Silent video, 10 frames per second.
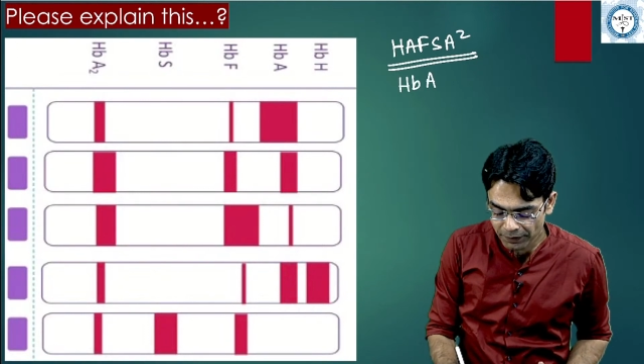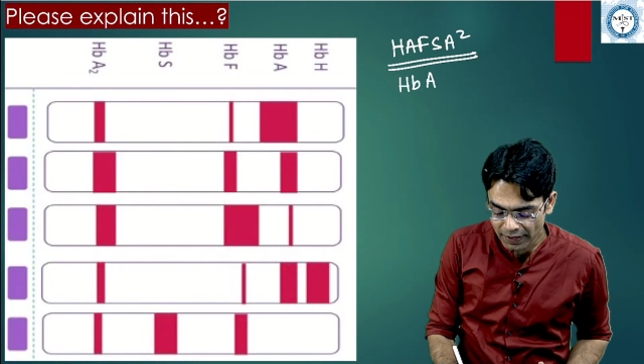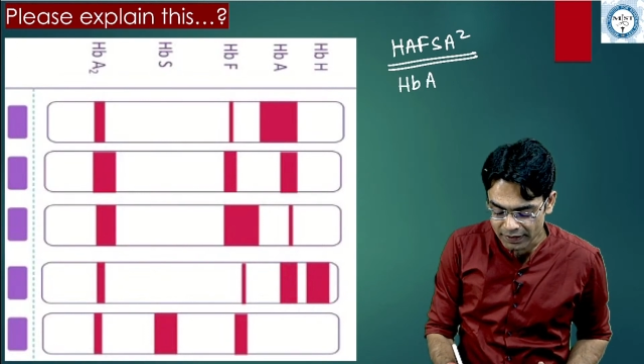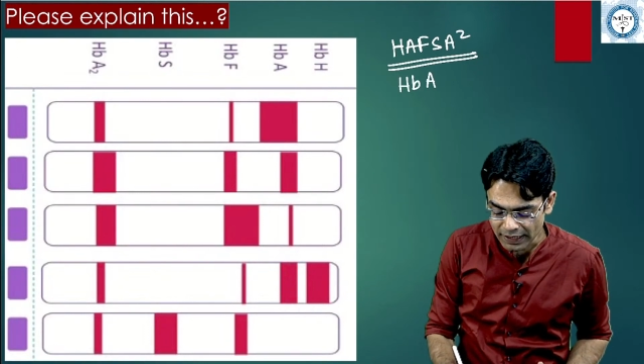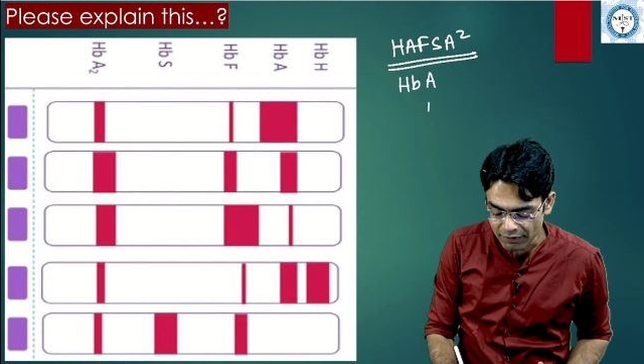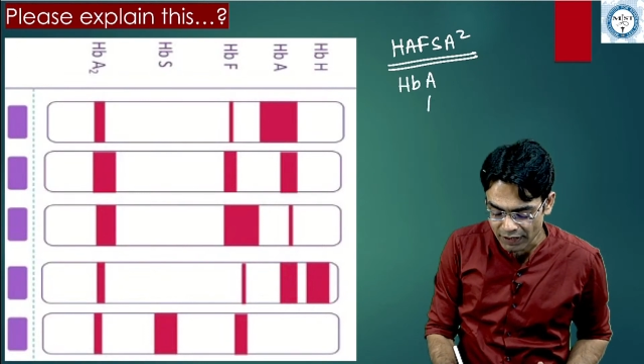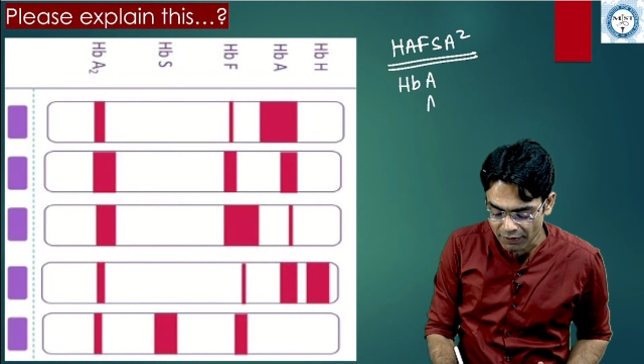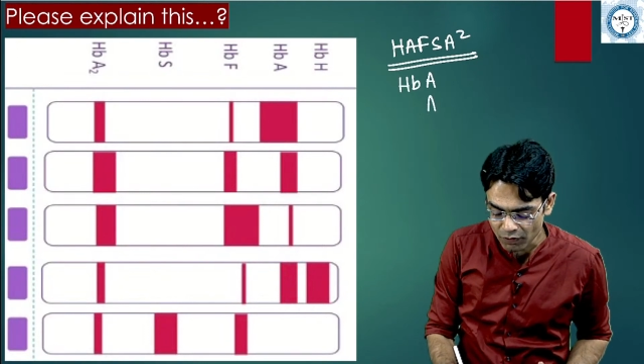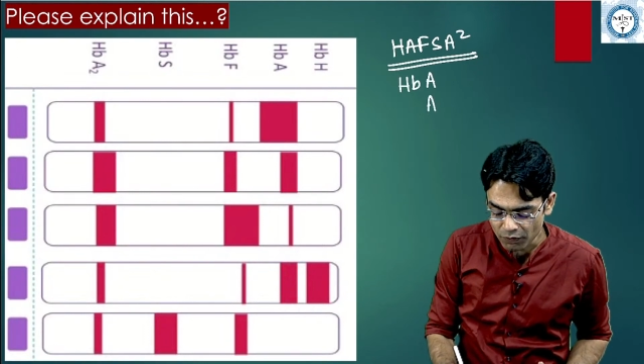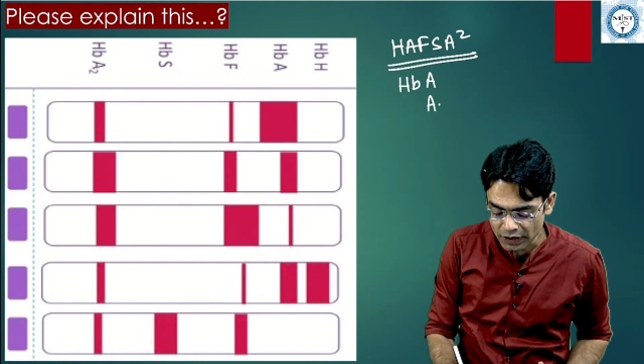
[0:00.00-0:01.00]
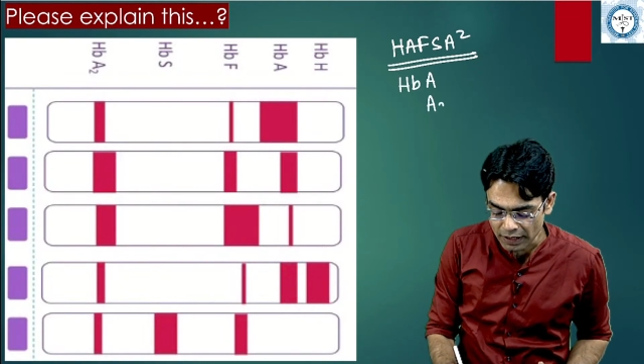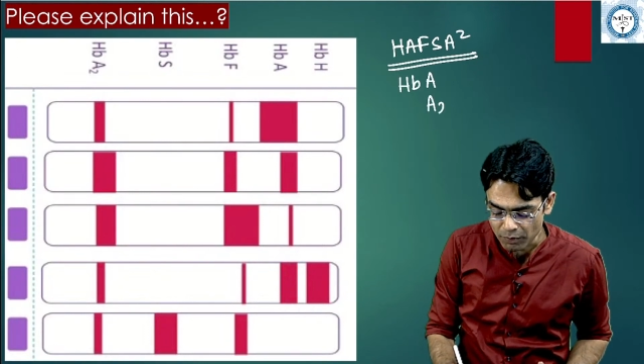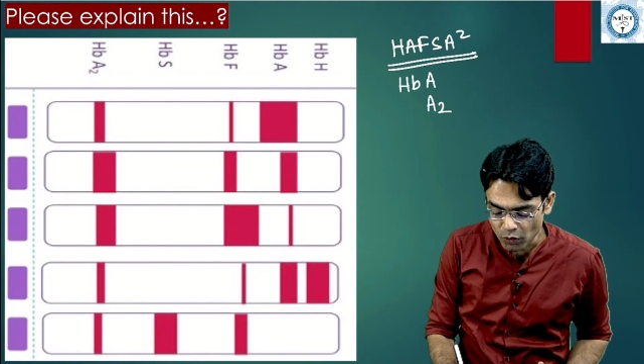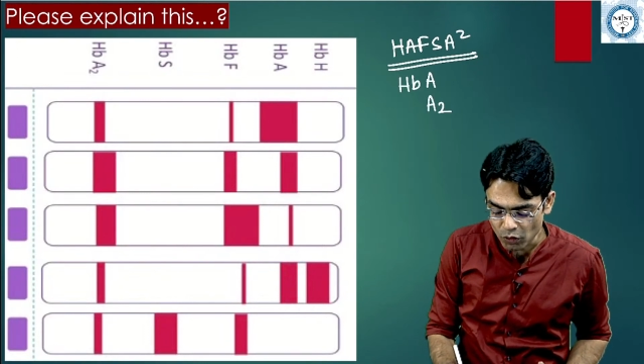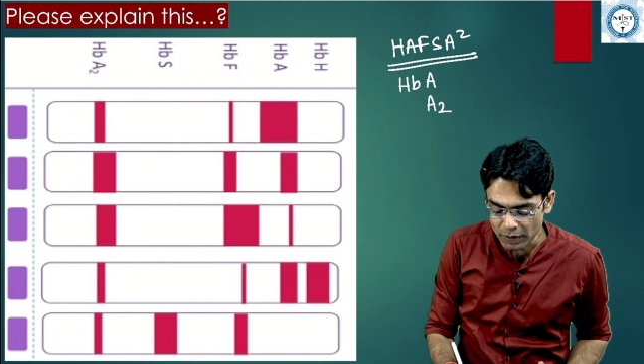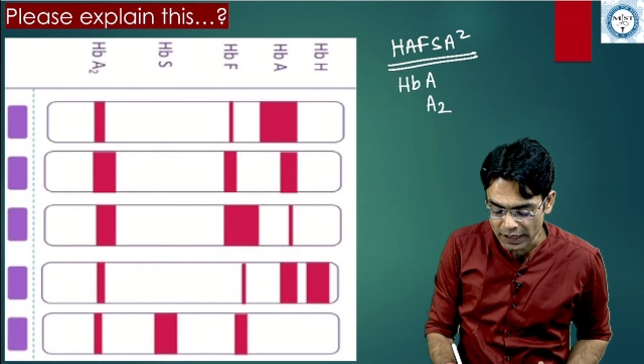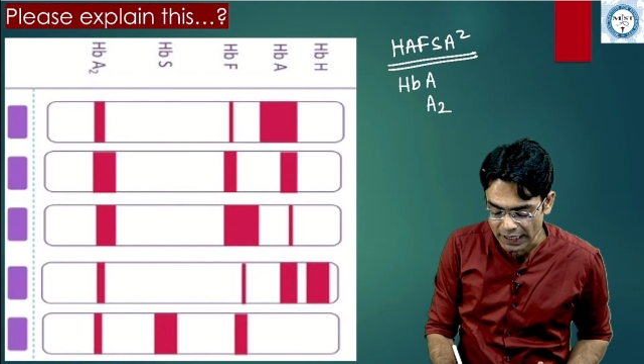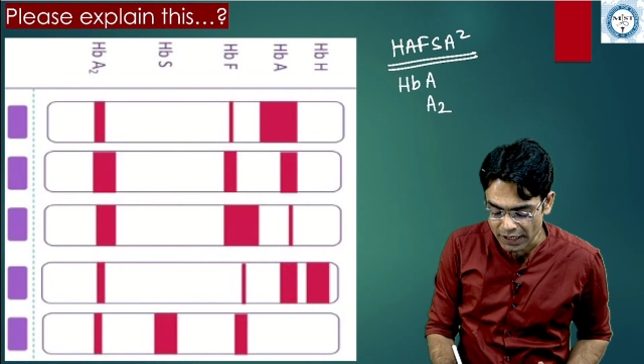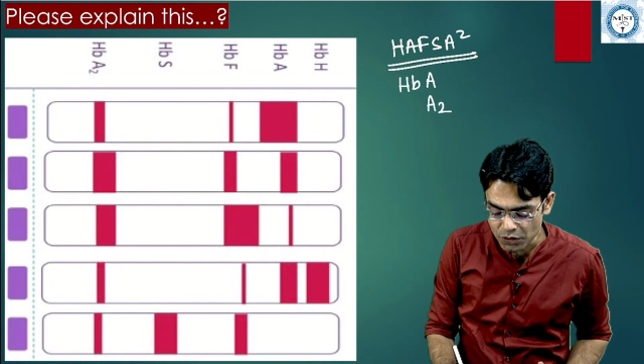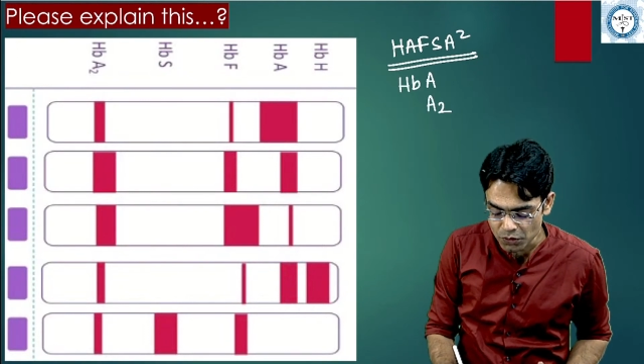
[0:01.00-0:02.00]
then we have got hemoglobin
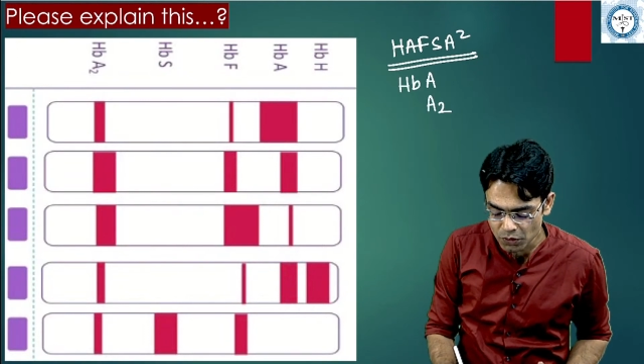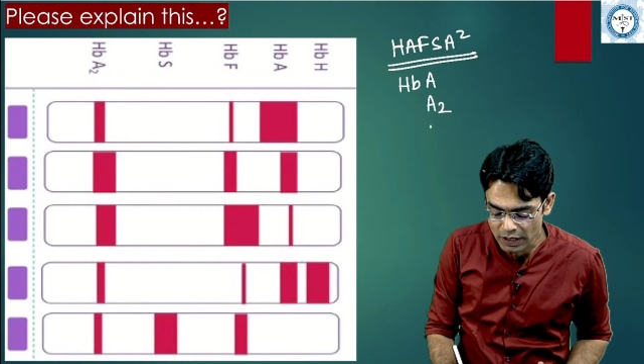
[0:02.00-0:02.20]
A2,